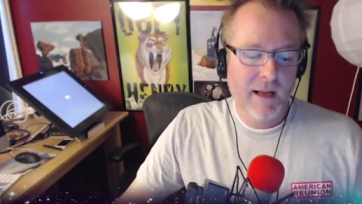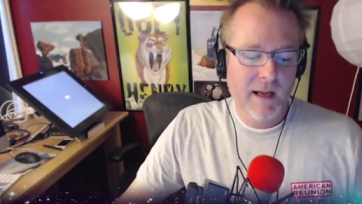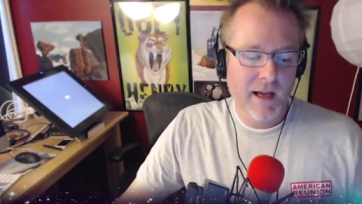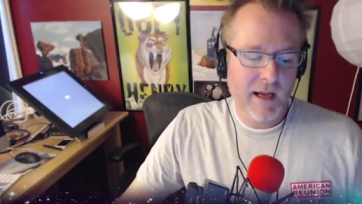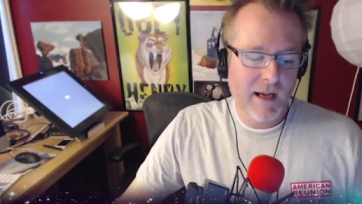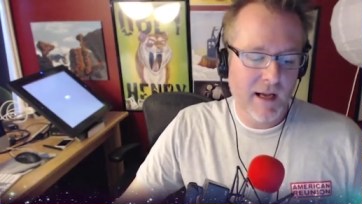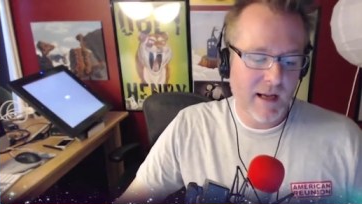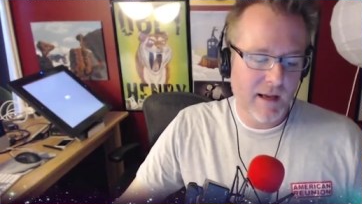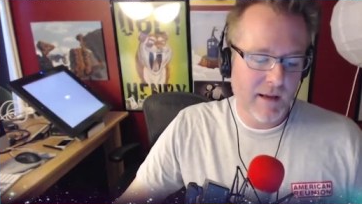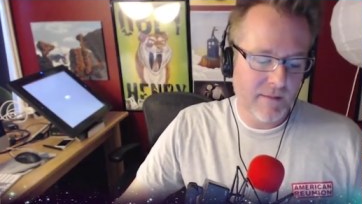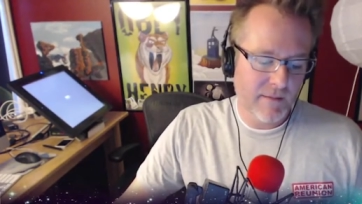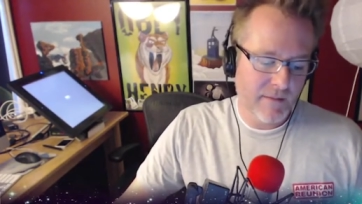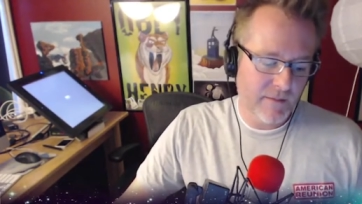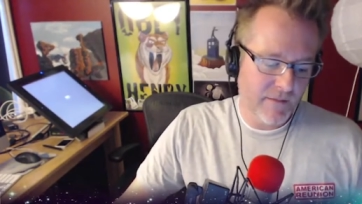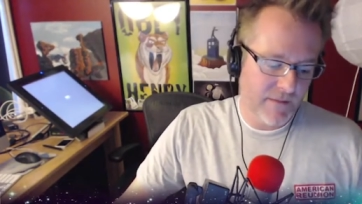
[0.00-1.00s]
Uh,
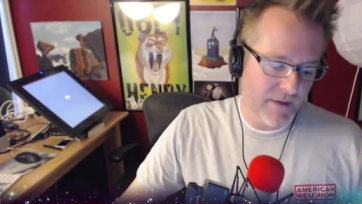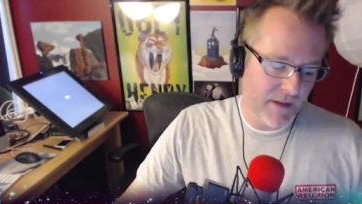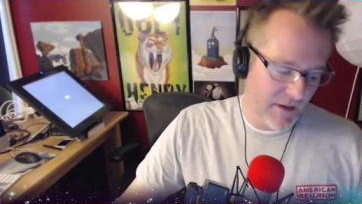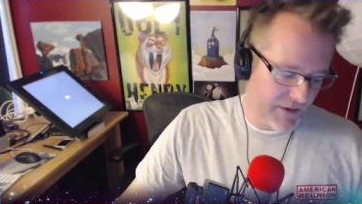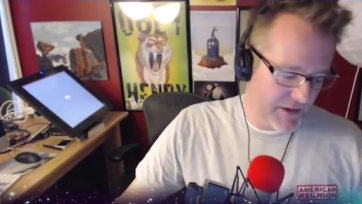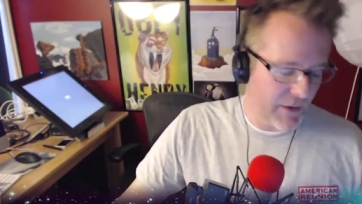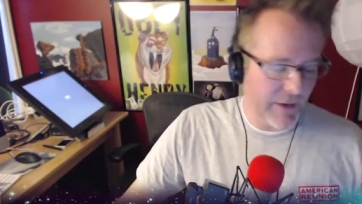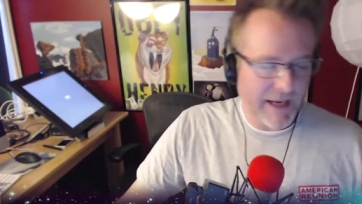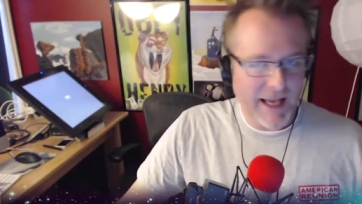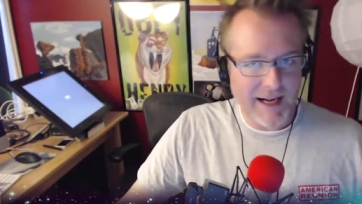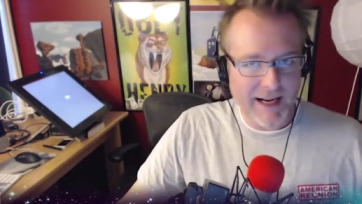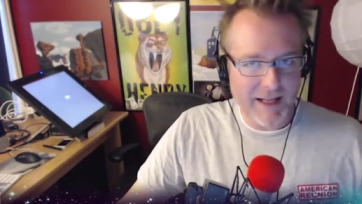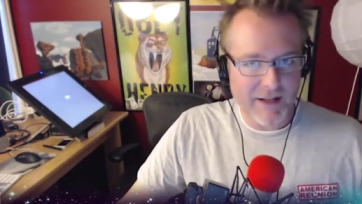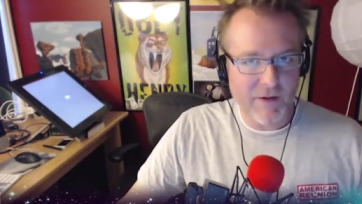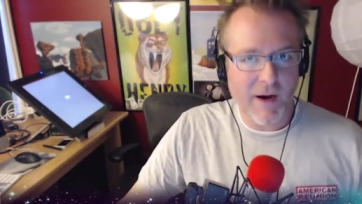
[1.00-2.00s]
you know, Sony kind
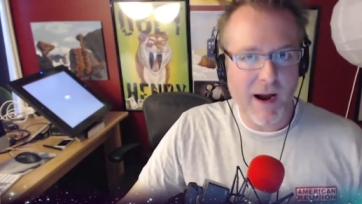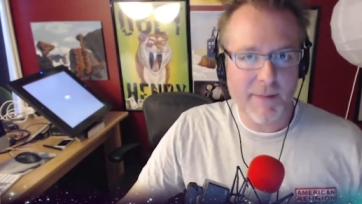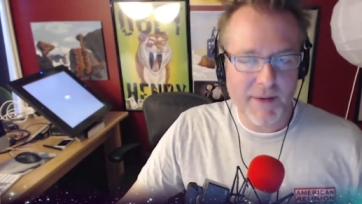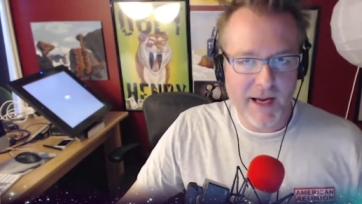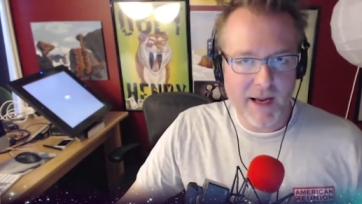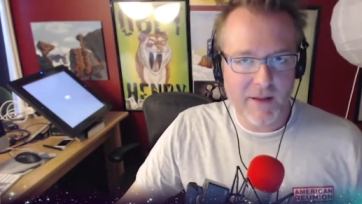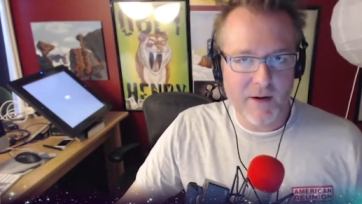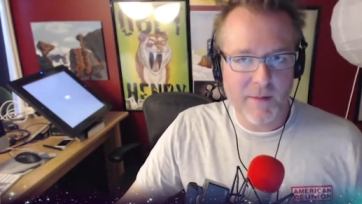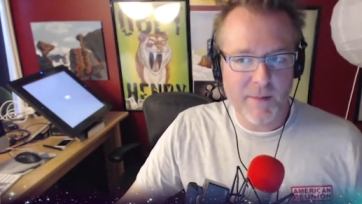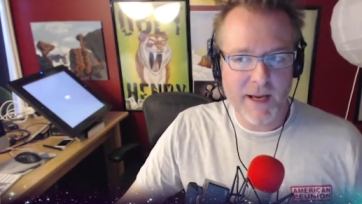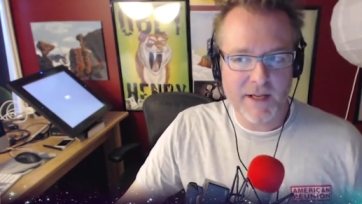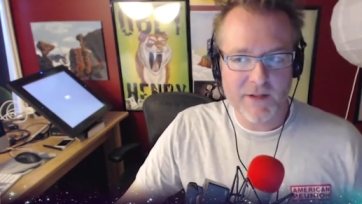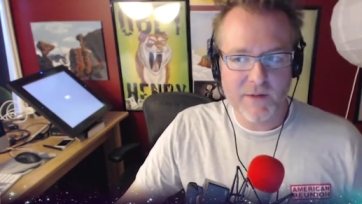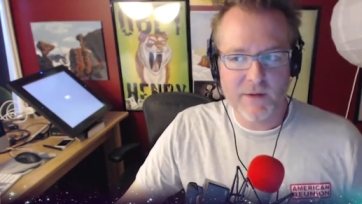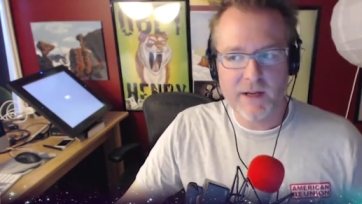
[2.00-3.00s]
of got their crap together.
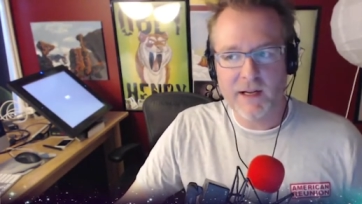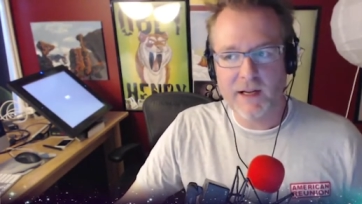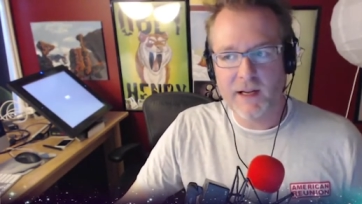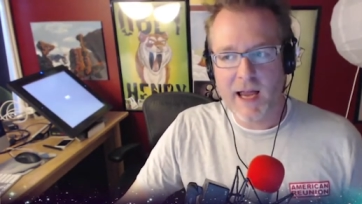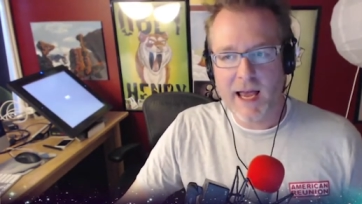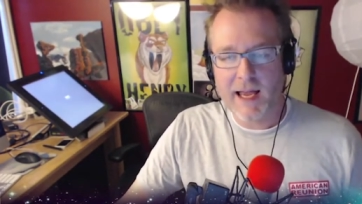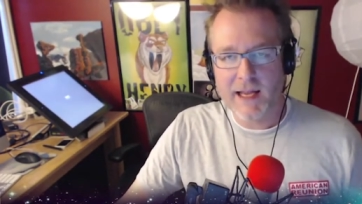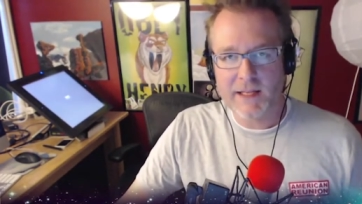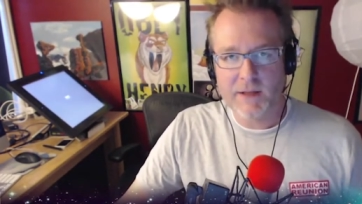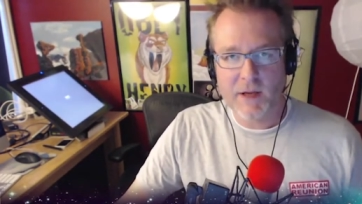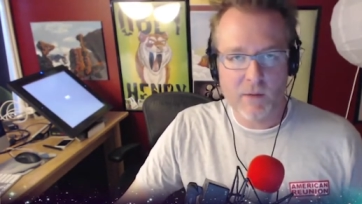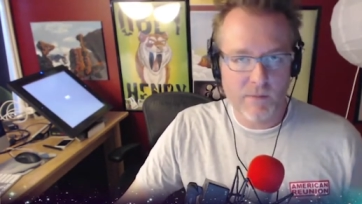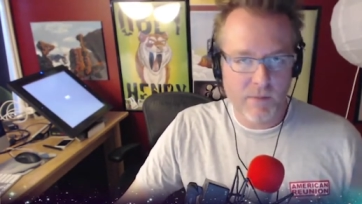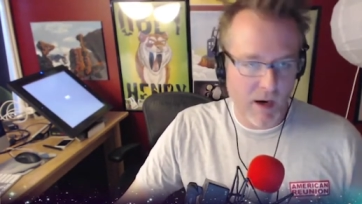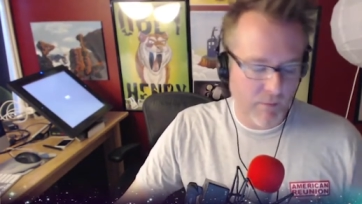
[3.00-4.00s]
PS3 has
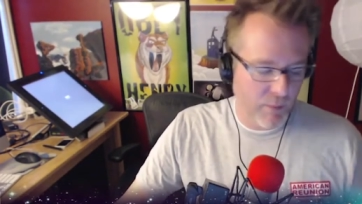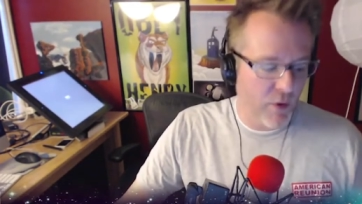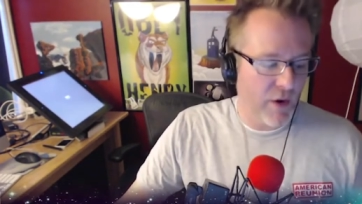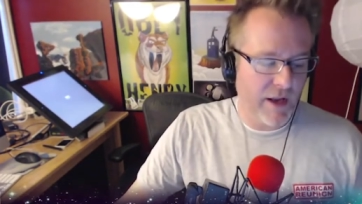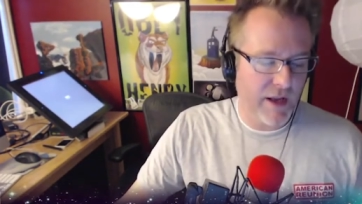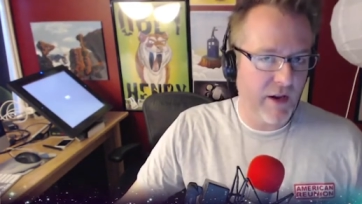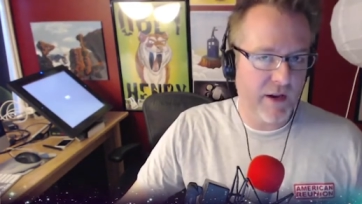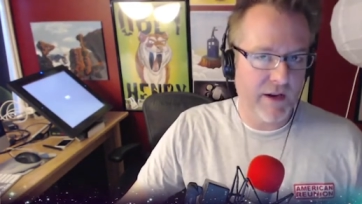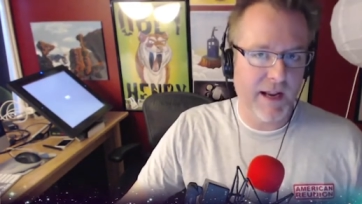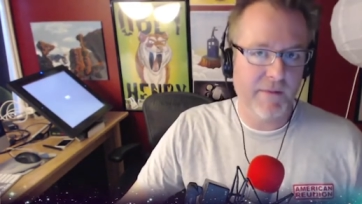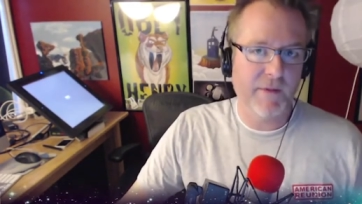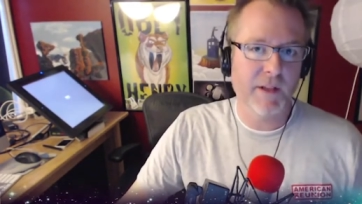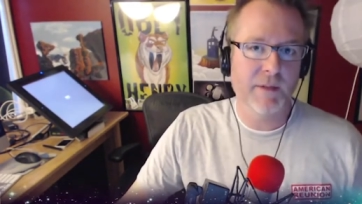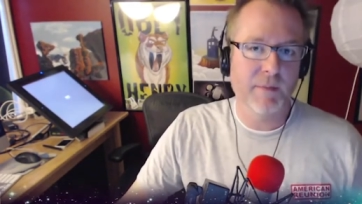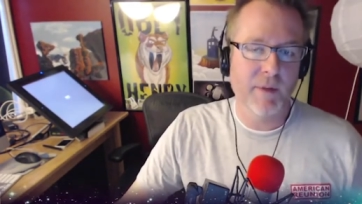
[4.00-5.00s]
a, a, pretty good
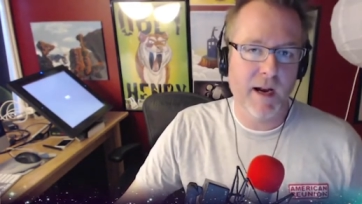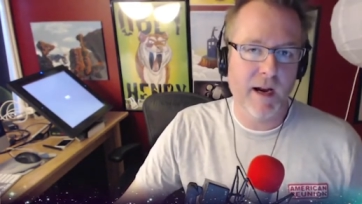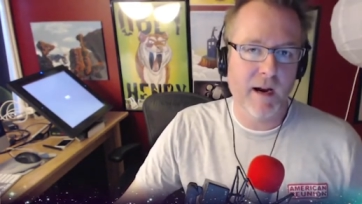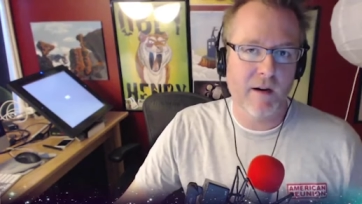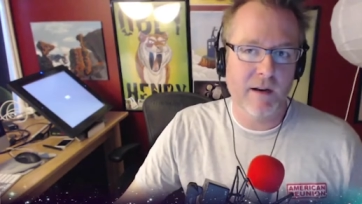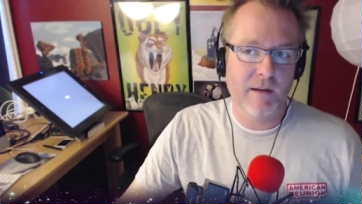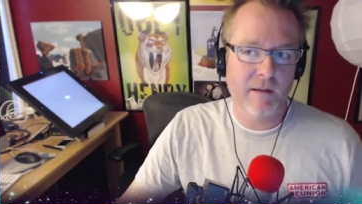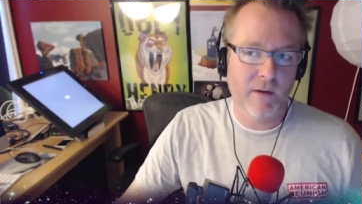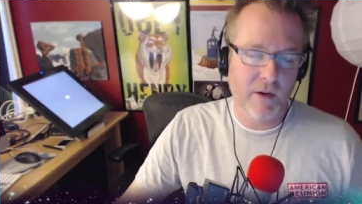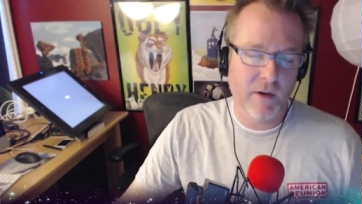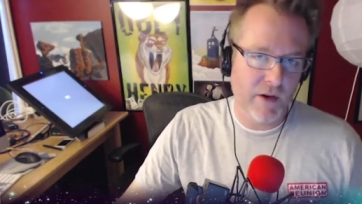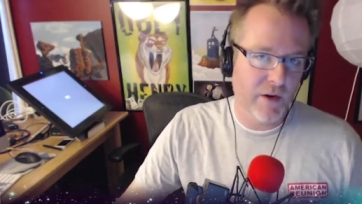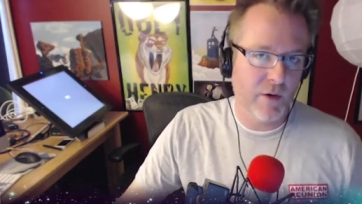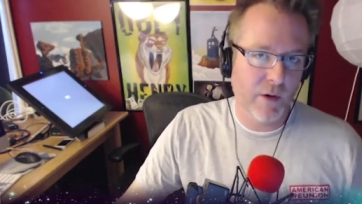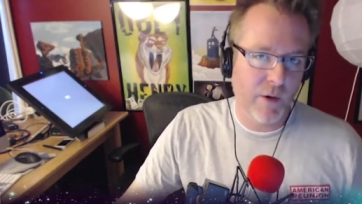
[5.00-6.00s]
Netflix player and a
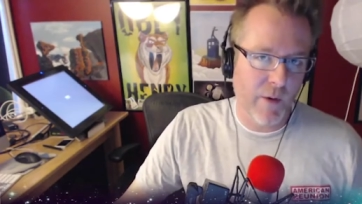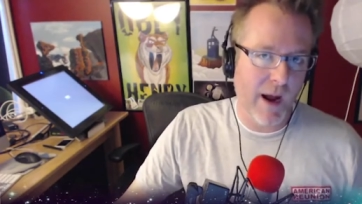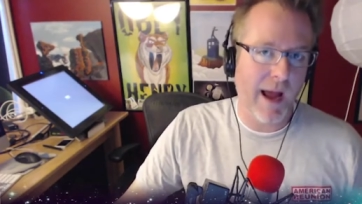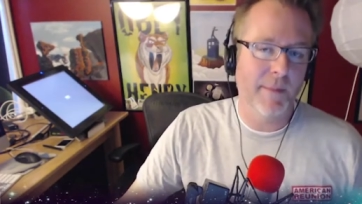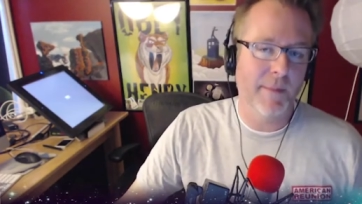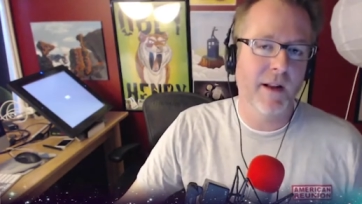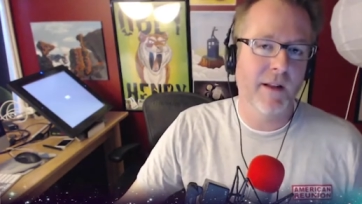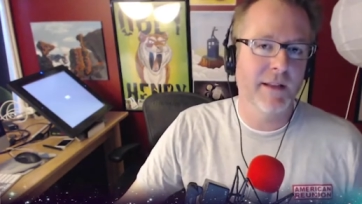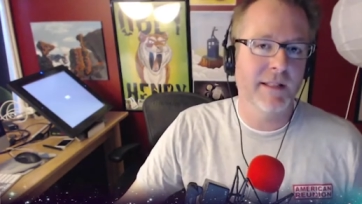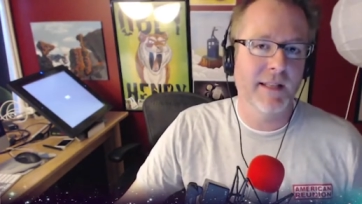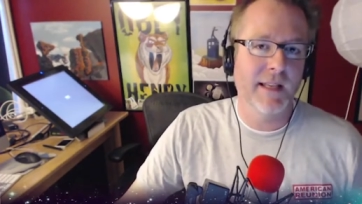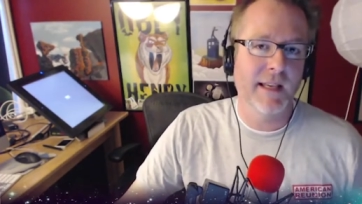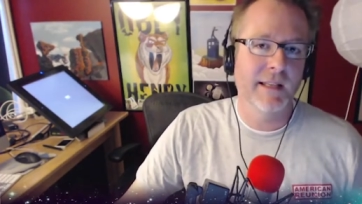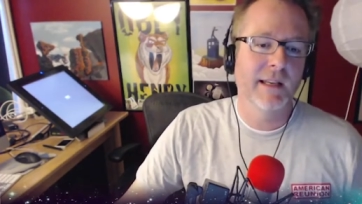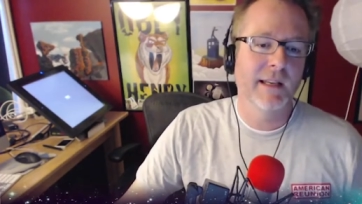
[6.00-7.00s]
good Hulu app and all these
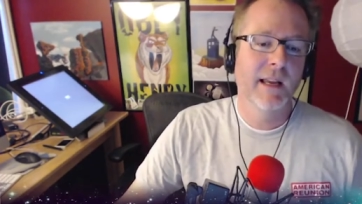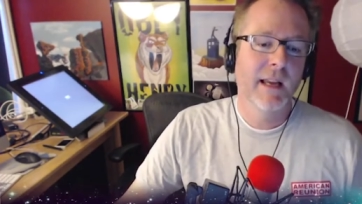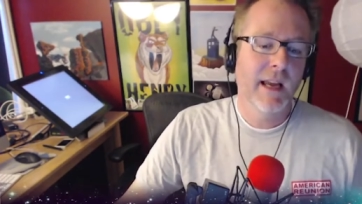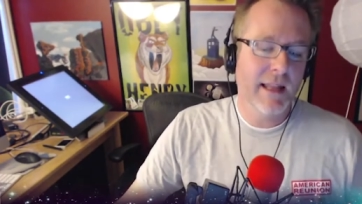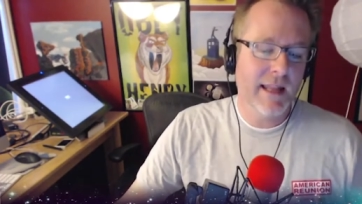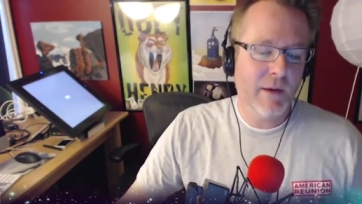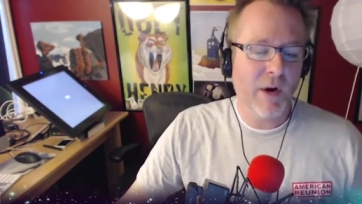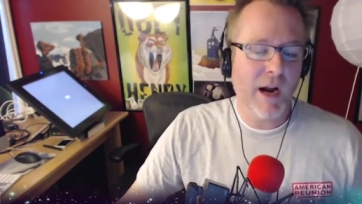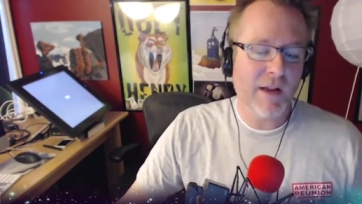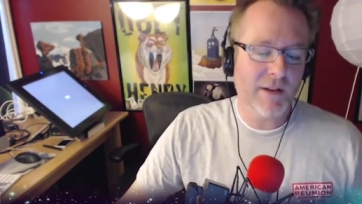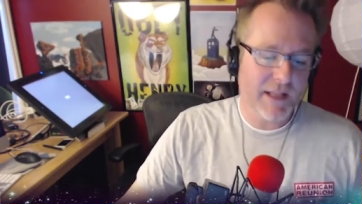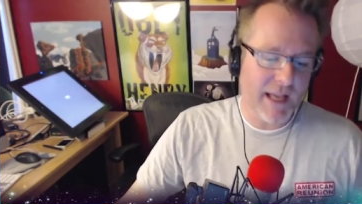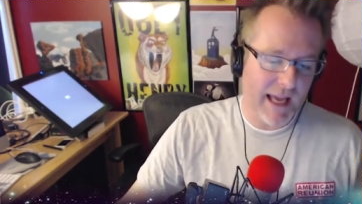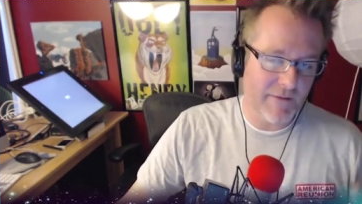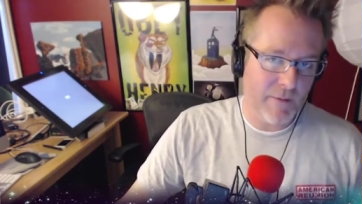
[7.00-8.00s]
things, and they were
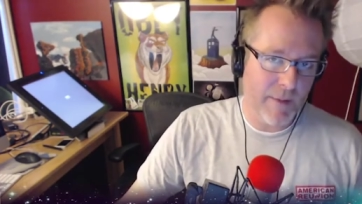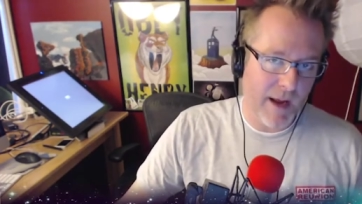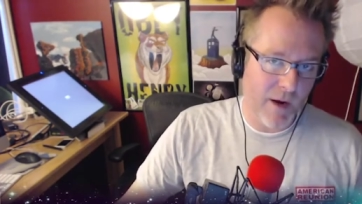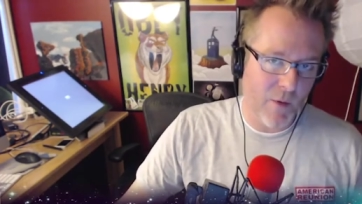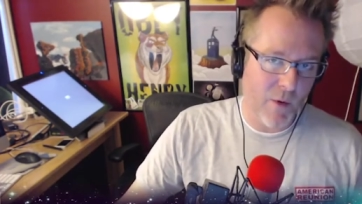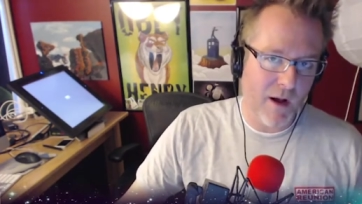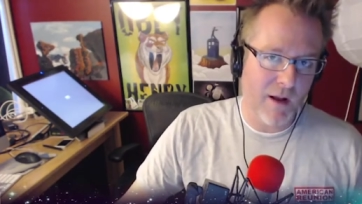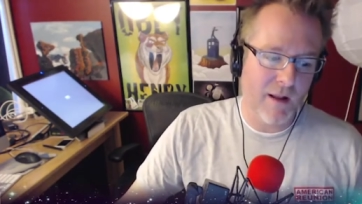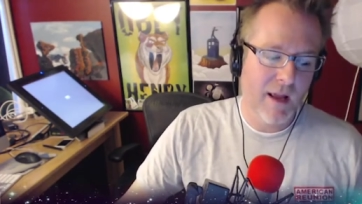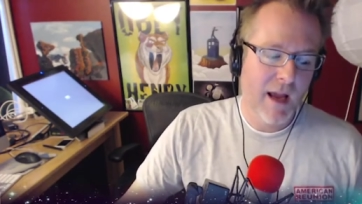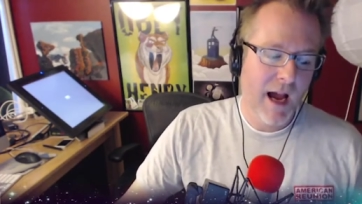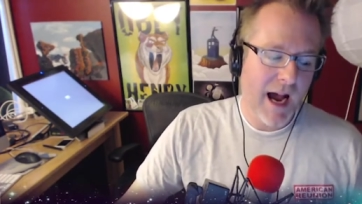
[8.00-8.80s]
outside of a paywall.